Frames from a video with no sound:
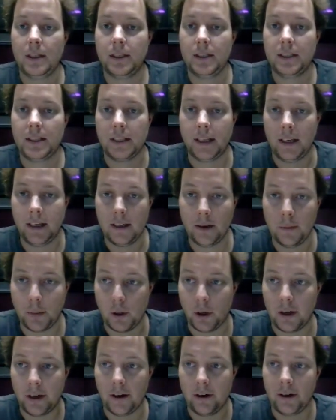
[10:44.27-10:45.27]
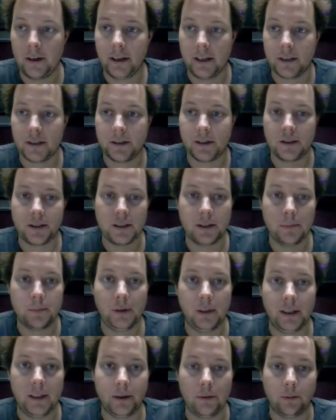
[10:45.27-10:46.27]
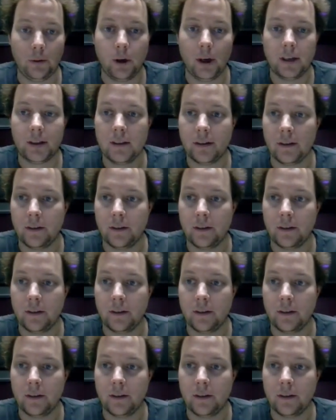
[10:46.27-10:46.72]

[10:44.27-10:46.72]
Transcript: scanner binary is to simply write